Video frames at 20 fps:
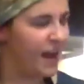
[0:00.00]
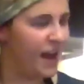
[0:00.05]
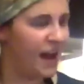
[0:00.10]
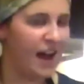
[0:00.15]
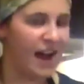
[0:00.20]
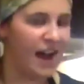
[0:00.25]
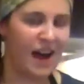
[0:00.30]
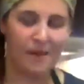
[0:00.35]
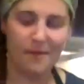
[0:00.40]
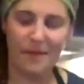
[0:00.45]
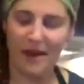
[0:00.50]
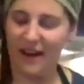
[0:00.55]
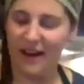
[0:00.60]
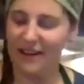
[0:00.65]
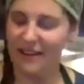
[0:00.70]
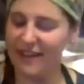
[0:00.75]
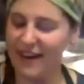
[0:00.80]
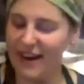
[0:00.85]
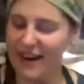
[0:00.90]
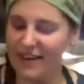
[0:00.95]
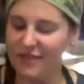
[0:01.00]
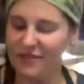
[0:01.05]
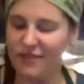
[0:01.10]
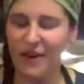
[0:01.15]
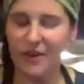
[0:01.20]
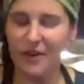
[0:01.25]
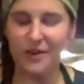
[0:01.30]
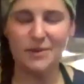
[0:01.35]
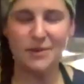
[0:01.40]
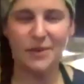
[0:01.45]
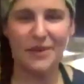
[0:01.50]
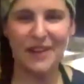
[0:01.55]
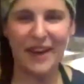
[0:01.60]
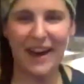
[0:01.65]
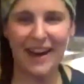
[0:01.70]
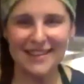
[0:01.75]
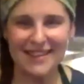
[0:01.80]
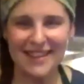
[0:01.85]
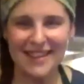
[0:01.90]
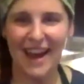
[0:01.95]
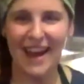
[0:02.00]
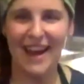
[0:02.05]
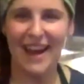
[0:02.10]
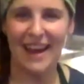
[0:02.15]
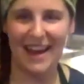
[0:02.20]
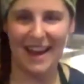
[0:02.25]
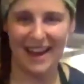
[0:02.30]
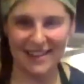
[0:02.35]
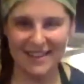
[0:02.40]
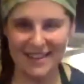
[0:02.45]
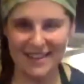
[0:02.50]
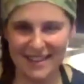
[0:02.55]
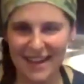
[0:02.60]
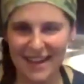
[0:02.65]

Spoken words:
All right, folks, well, that's it.